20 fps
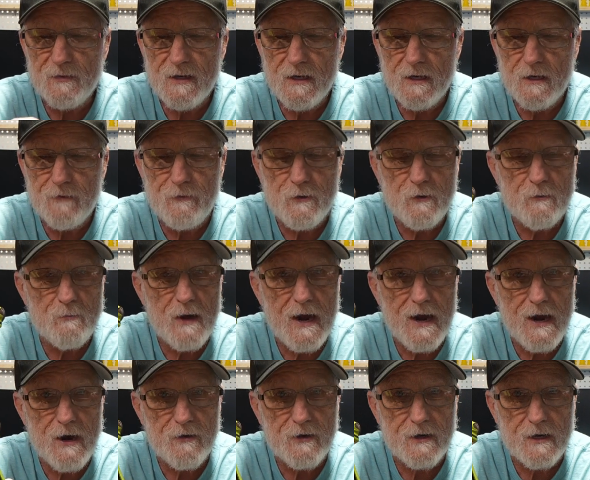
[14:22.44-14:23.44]
If you
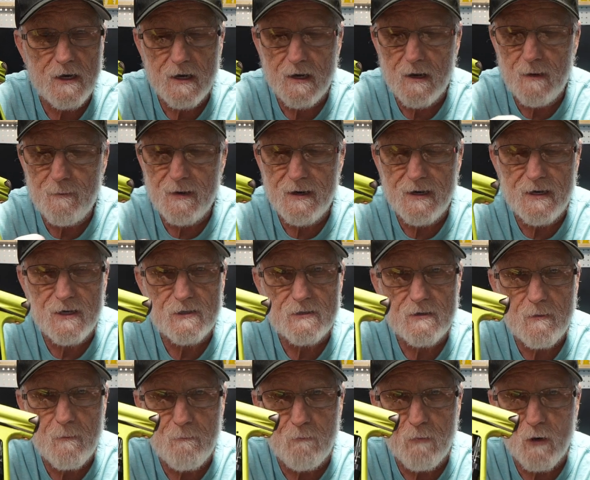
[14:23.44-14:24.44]
air the gun up and it's
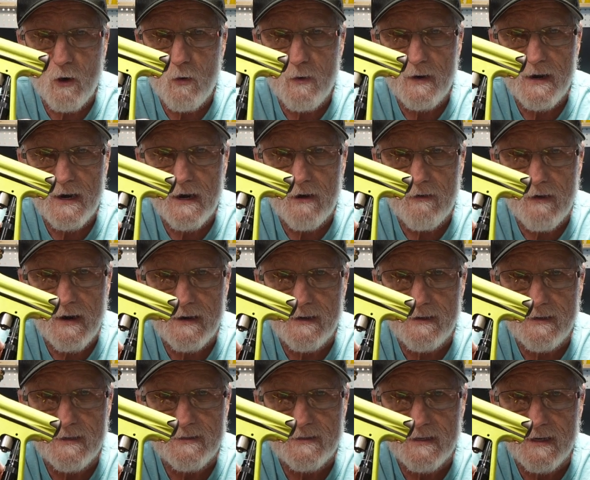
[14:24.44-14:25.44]
blowing air out of
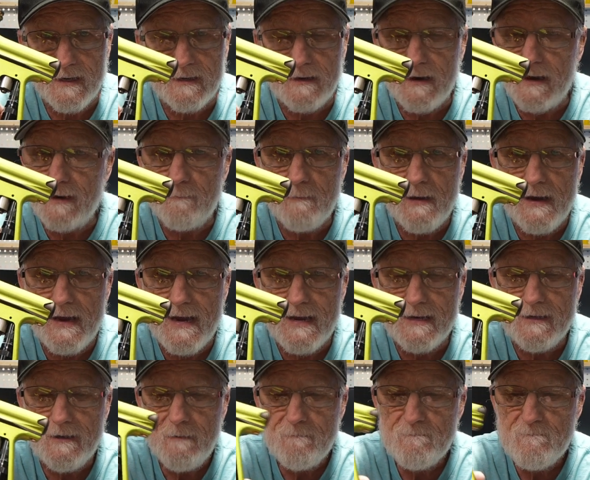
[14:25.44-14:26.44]
this thing like
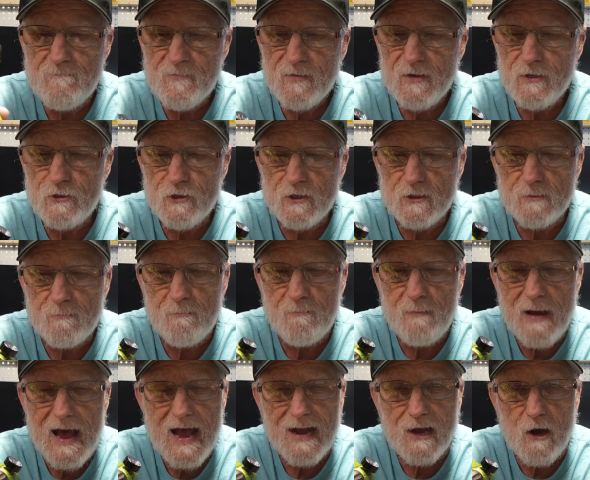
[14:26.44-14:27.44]
mad, just
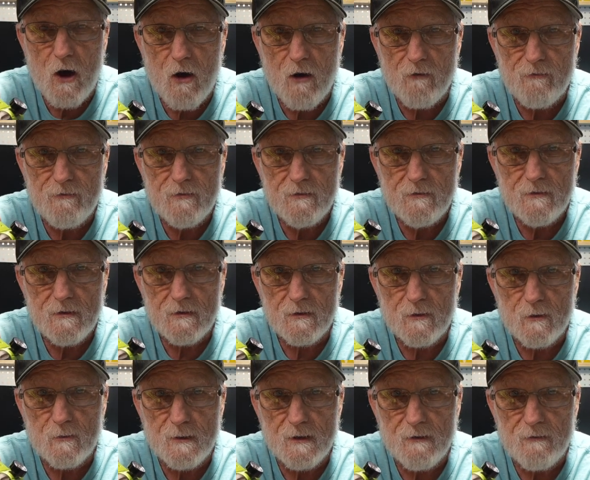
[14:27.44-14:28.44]
back off a
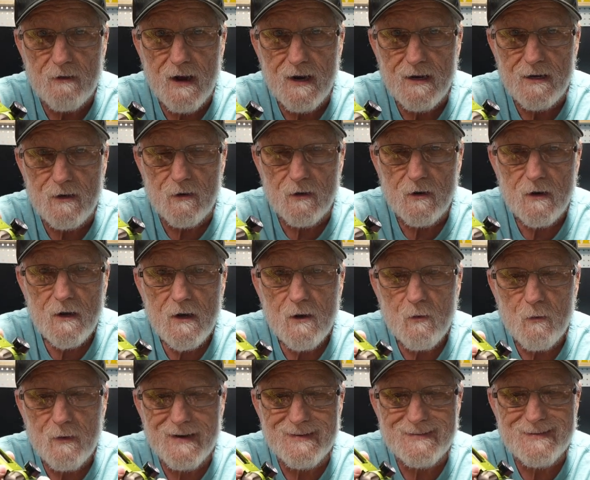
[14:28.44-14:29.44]
little bit right here.
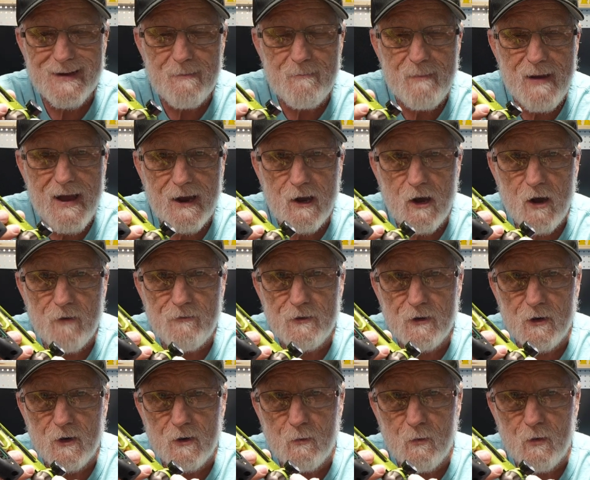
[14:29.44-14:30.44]
When I say back off, you're
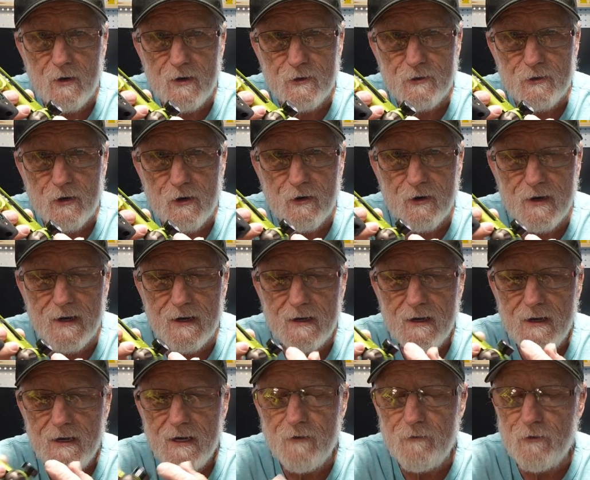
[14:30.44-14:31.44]
going to want to turn it.
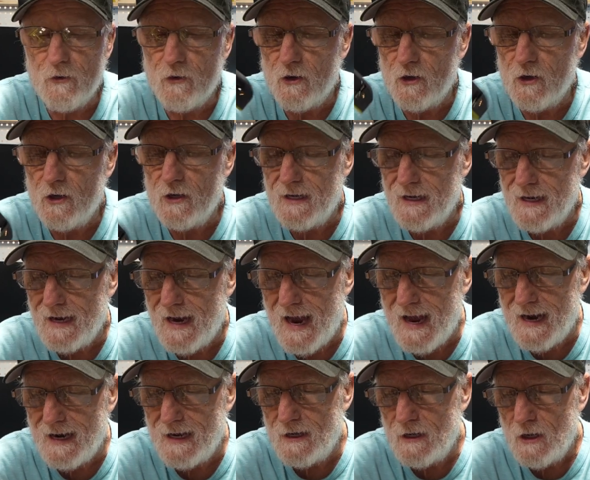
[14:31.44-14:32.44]
If you're looking
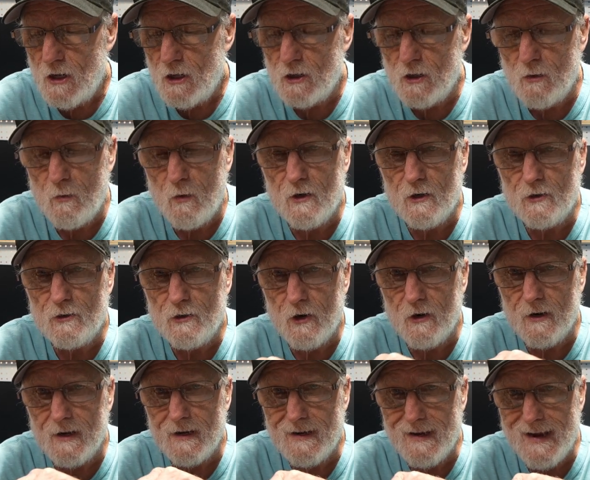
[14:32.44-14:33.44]
at it, you want to
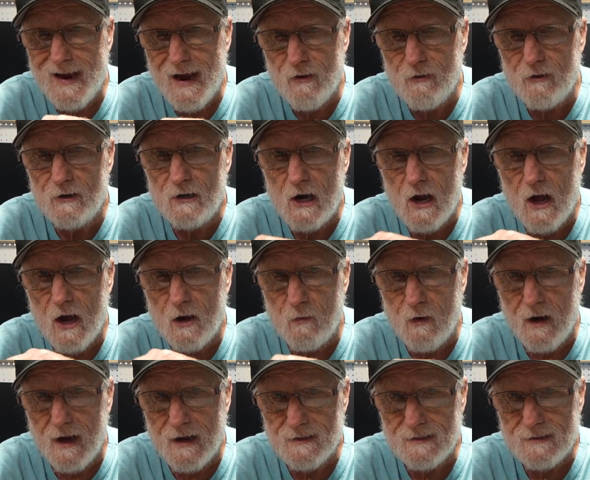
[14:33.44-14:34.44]
turn it
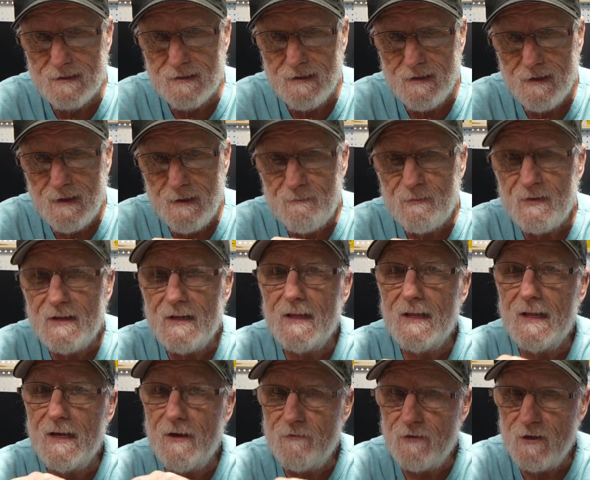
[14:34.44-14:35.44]
counterclockwise.
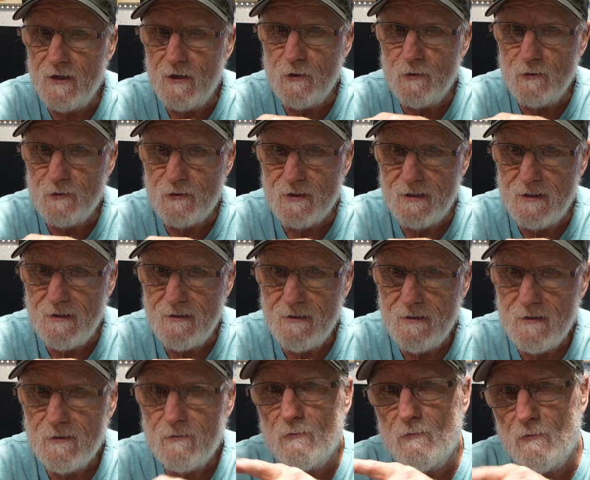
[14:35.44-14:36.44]
Lefty-loosey,
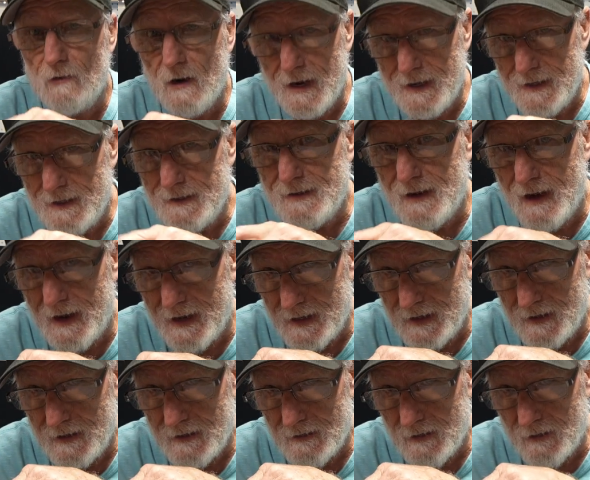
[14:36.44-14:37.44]

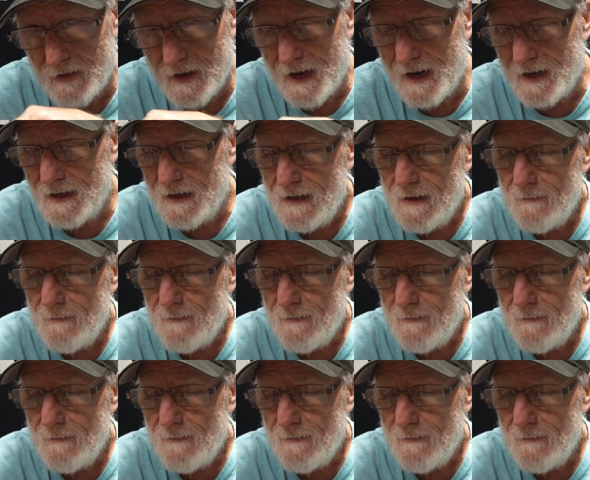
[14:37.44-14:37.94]
righty-tighty, okay?